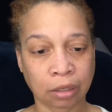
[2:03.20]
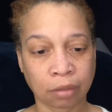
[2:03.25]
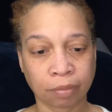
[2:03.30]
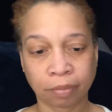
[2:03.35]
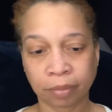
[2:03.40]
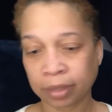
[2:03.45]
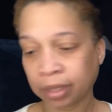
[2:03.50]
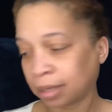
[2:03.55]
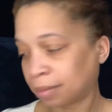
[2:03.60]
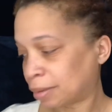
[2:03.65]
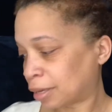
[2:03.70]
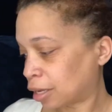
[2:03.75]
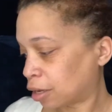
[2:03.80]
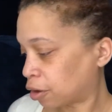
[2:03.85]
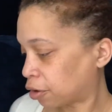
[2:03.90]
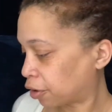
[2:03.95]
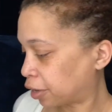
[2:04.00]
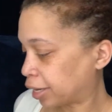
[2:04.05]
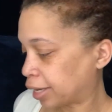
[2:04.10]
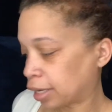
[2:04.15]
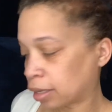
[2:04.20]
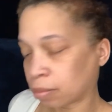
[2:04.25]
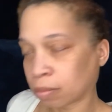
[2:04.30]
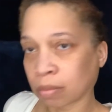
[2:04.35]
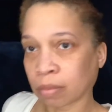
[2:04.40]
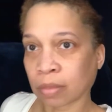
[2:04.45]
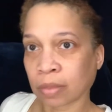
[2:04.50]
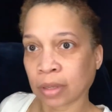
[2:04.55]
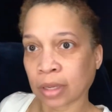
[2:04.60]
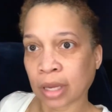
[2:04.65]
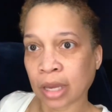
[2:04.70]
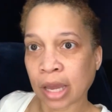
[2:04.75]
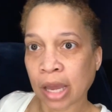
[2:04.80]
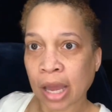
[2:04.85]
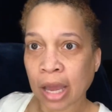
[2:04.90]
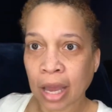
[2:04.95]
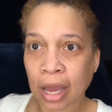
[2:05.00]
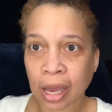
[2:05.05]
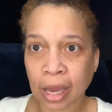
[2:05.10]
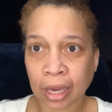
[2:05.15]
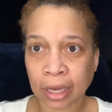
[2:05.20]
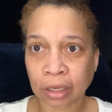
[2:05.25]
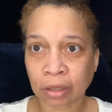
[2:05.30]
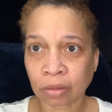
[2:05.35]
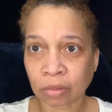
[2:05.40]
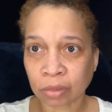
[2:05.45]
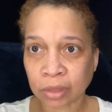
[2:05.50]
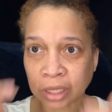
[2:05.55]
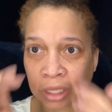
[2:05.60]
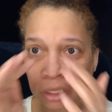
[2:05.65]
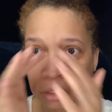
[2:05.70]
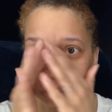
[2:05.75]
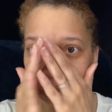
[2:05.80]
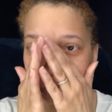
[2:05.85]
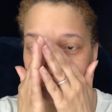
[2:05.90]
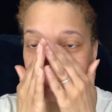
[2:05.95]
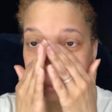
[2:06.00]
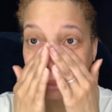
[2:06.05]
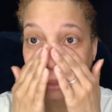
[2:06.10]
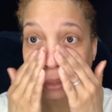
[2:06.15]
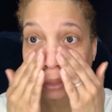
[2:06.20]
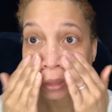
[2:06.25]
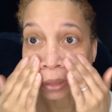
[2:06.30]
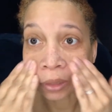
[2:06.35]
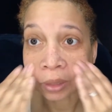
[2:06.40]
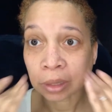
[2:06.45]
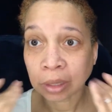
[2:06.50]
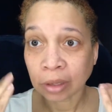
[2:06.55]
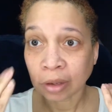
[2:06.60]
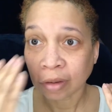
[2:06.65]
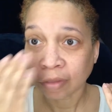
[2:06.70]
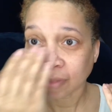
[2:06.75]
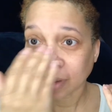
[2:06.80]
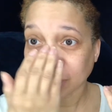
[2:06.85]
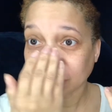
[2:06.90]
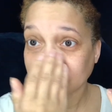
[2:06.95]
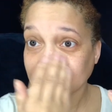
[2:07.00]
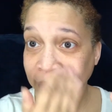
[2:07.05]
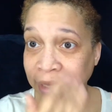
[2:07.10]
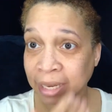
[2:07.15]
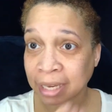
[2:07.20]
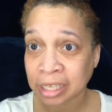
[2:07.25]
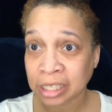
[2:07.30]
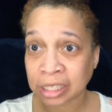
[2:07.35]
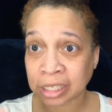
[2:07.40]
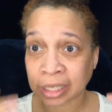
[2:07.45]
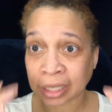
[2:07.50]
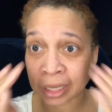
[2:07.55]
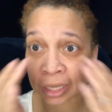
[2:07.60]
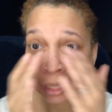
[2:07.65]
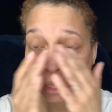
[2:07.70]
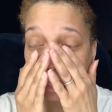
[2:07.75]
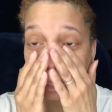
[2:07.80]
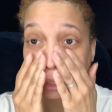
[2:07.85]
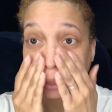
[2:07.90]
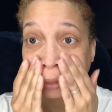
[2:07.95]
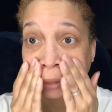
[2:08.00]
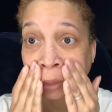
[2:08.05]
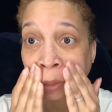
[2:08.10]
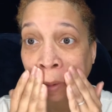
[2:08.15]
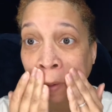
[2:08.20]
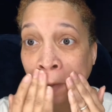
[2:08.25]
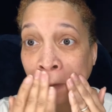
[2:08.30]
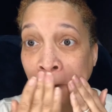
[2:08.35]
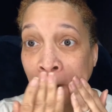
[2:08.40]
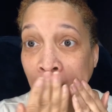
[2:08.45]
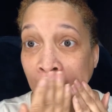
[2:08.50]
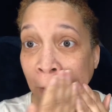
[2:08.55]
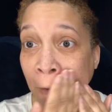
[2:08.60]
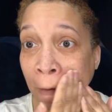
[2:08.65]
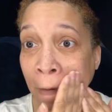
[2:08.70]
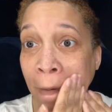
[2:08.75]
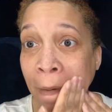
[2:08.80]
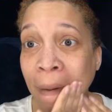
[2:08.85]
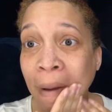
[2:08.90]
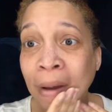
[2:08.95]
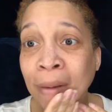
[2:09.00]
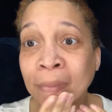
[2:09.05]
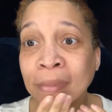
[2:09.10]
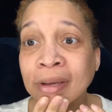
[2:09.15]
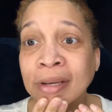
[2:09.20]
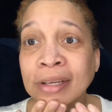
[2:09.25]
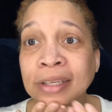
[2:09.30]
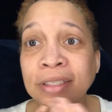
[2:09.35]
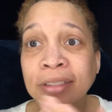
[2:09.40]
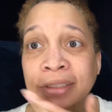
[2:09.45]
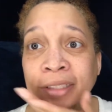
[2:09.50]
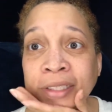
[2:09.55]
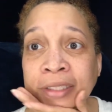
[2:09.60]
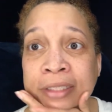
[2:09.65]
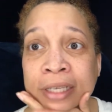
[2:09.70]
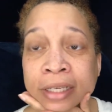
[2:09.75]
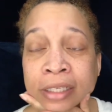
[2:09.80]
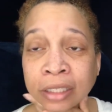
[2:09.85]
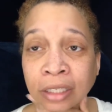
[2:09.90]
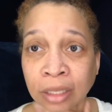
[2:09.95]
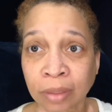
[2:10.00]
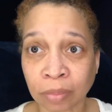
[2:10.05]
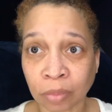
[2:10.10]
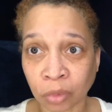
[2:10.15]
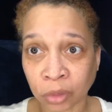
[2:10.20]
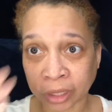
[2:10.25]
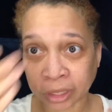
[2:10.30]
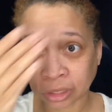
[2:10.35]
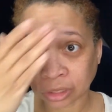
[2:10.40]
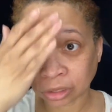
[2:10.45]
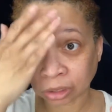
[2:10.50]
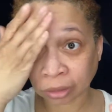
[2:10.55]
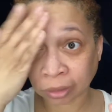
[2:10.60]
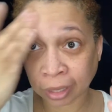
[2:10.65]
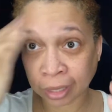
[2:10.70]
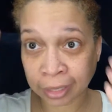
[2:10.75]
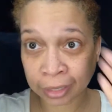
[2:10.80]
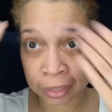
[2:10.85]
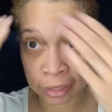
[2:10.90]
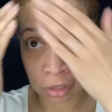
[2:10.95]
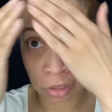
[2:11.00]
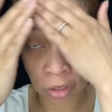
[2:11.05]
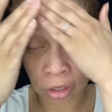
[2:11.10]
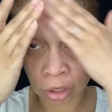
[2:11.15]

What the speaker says: BB cream. I don't want to use foundation, I think, so I'm gonna use a Tinted Moisturizer.